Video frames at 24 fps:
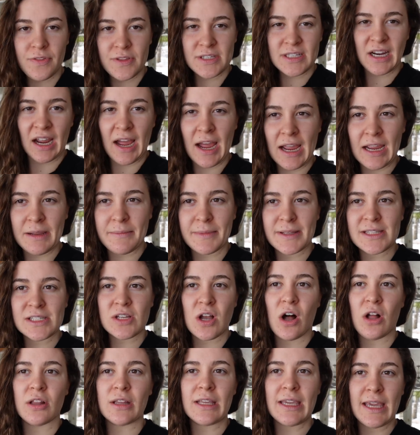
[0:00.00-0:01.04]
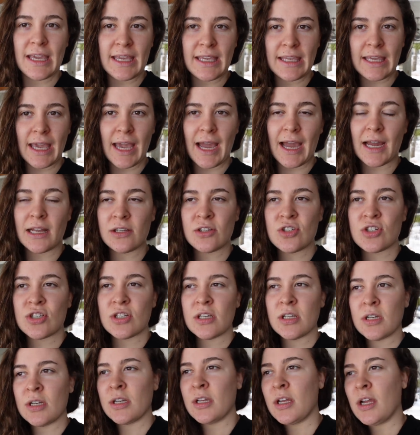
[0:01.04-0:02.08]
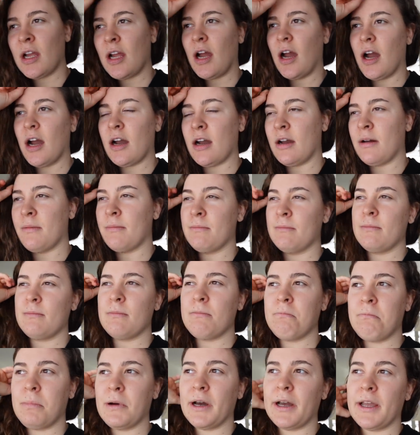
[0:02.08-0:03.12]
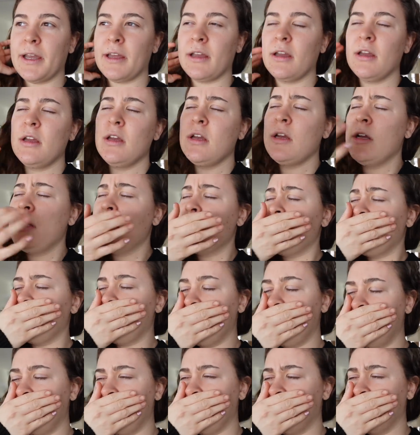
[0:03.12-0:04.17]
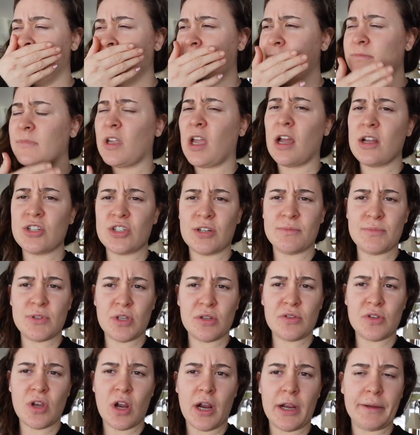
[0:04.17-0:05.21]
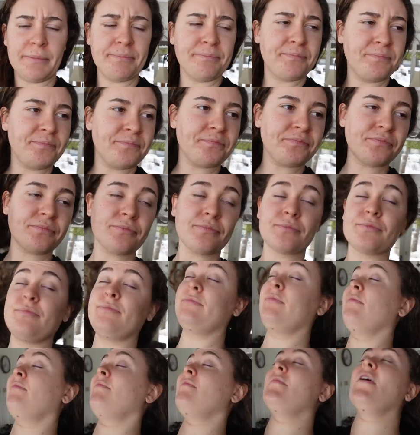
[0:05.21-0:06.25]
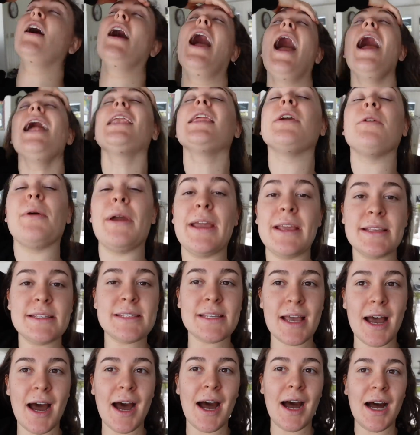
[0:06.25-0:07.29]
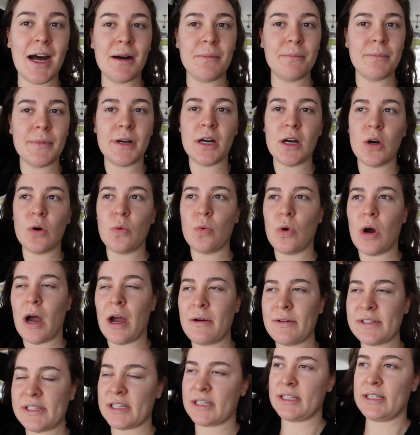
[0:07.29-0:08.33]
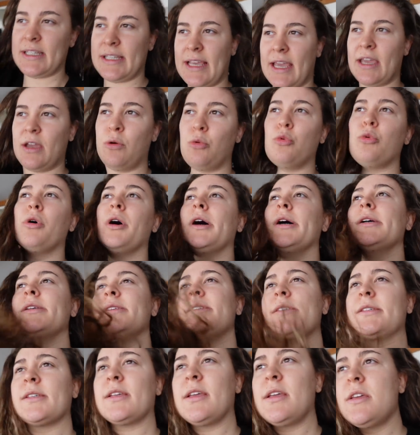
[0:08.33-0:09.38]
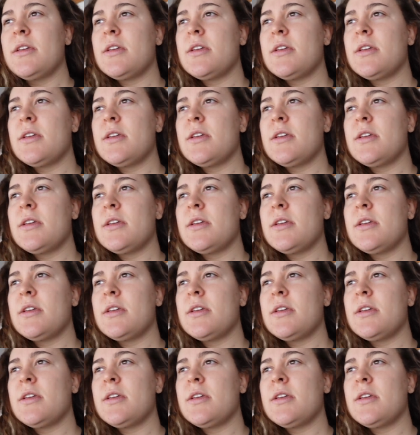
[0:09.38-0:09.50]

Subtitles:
the time. It's called Kick Gash. But, gosh, I'm so sorry. Anyways, what I was going to say was